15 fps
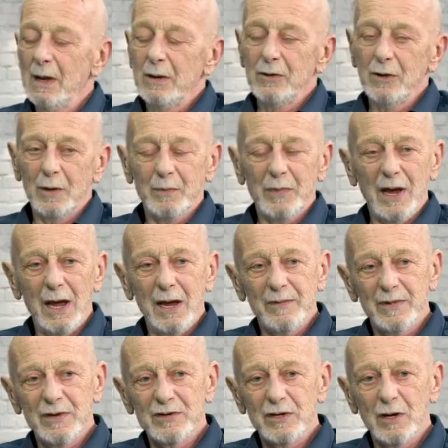not
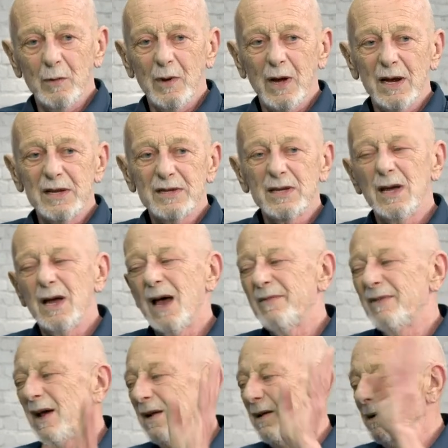behaving so well, I say,
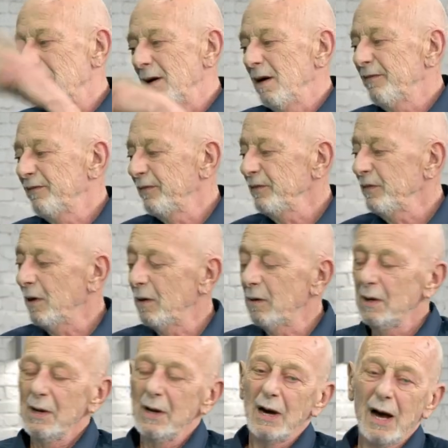I've had enough. You know,
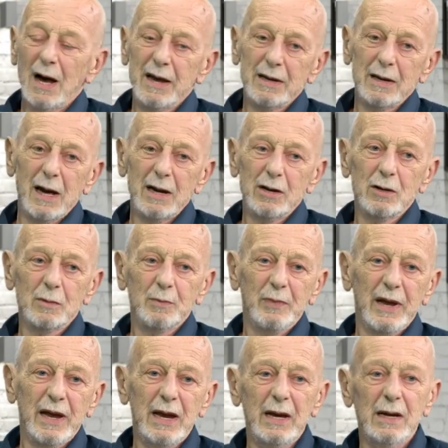I got
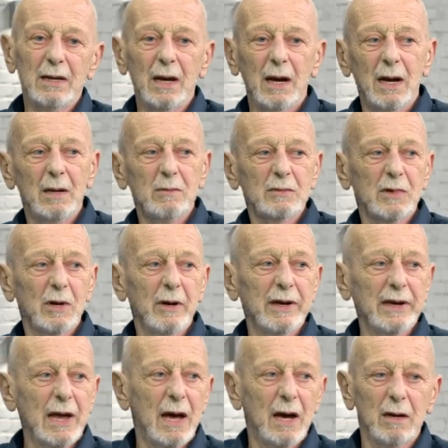paid, I'm
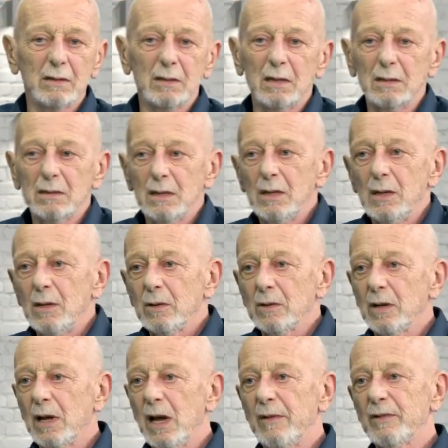going out, I'm
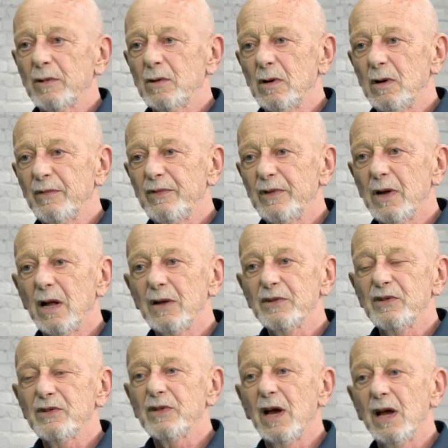going to have a coffee, I'll
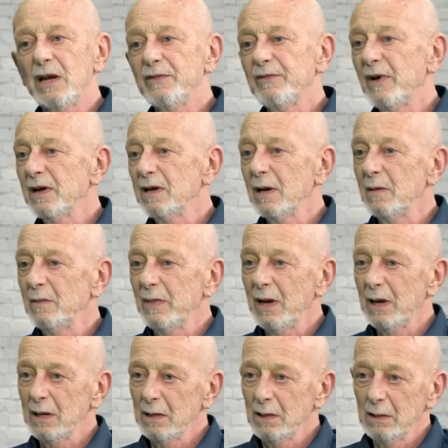decide if I come
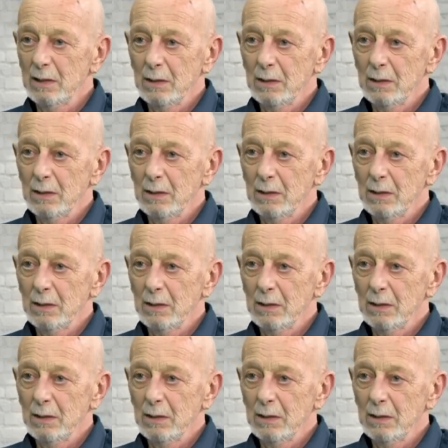back.